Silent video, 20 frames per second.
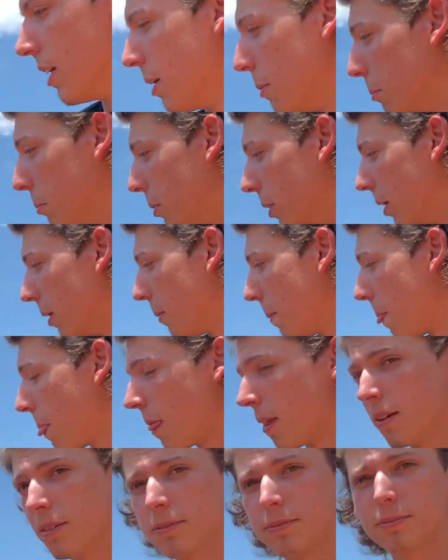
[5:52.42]
Alrighty, so
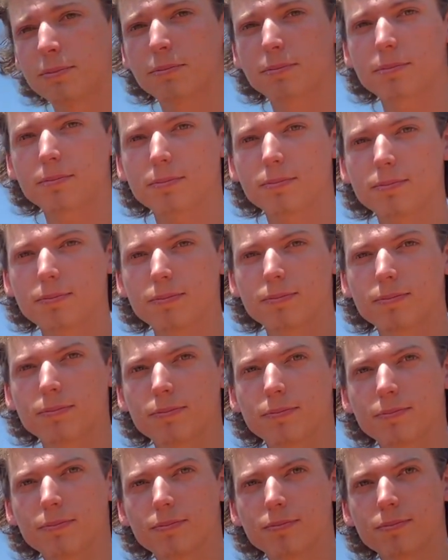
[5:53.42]
we're gonna try to, I don't
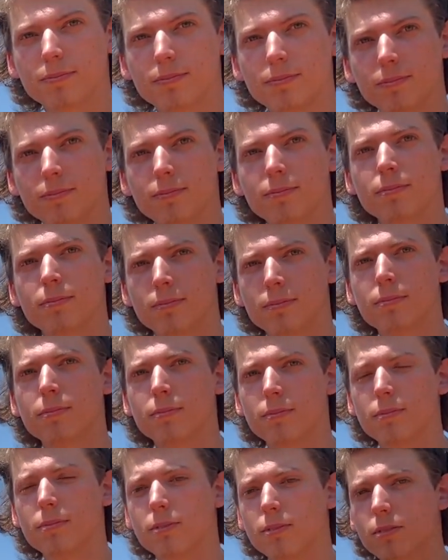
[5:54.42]
know, blow this out.
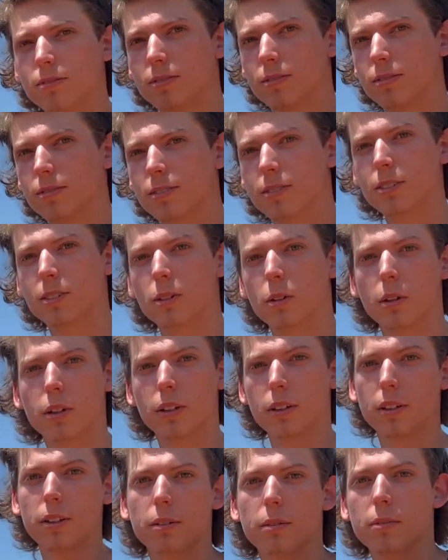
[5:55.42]
We'll figure
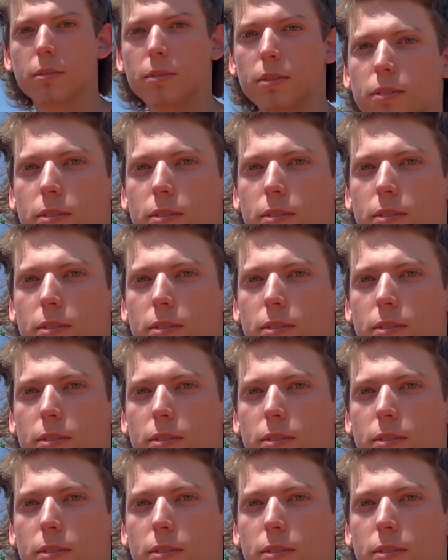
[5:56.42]
something out.